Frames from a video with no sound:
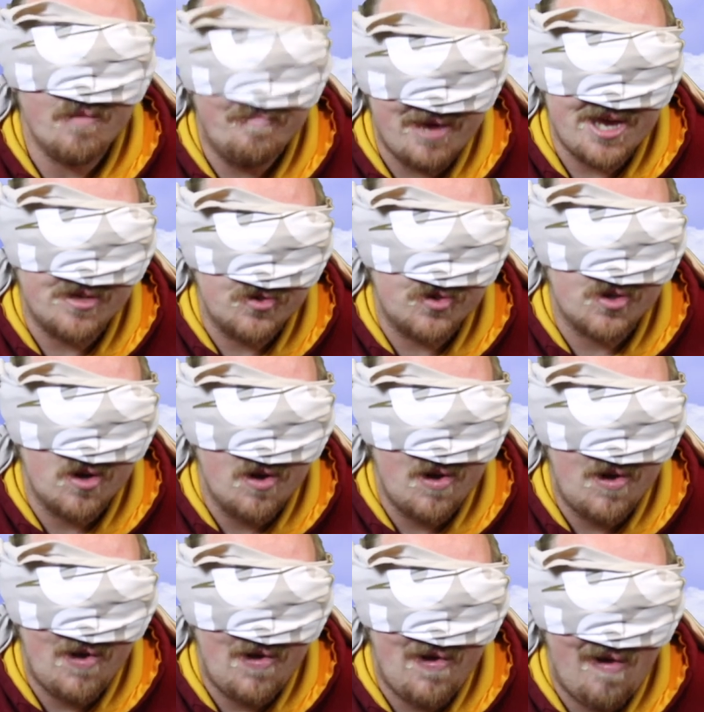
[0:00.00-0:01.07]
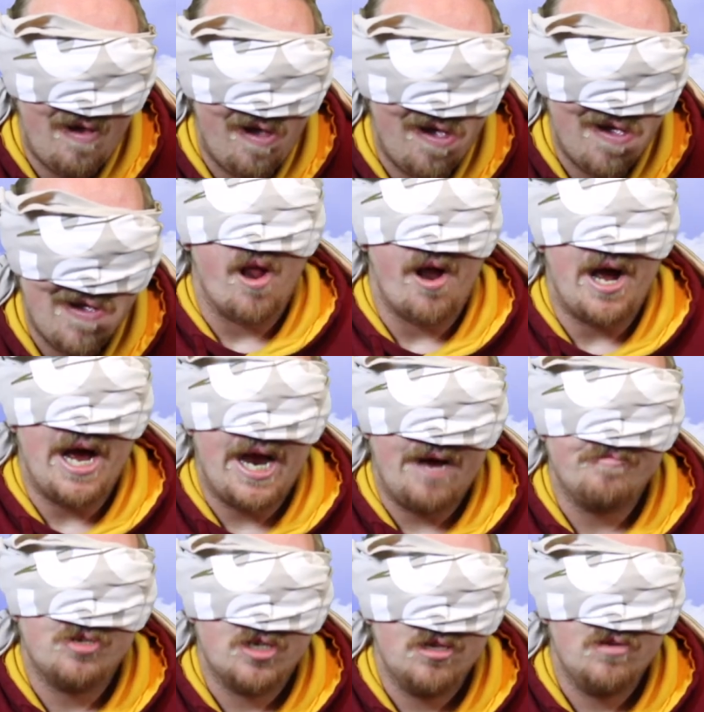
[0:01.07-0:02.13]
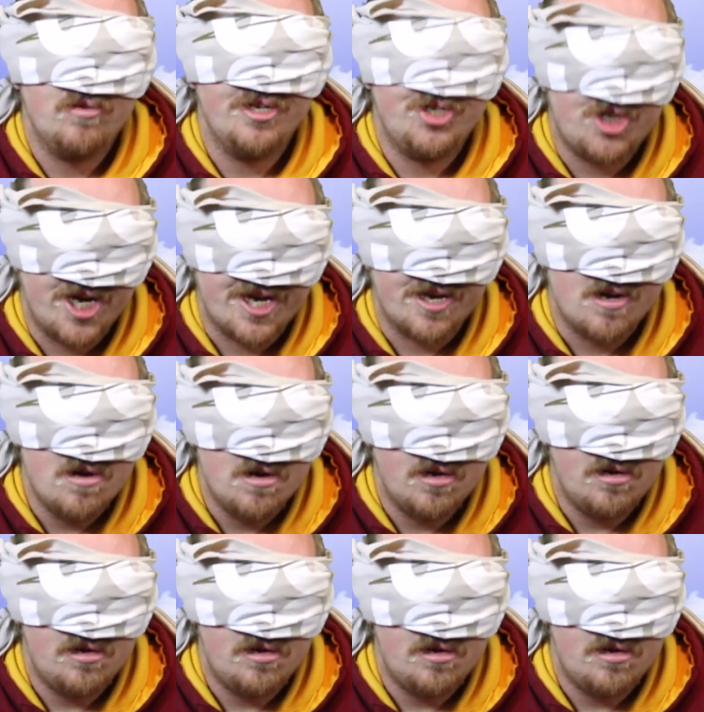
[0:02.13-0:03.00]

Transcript: Beans. Okay. Absolutely chicken.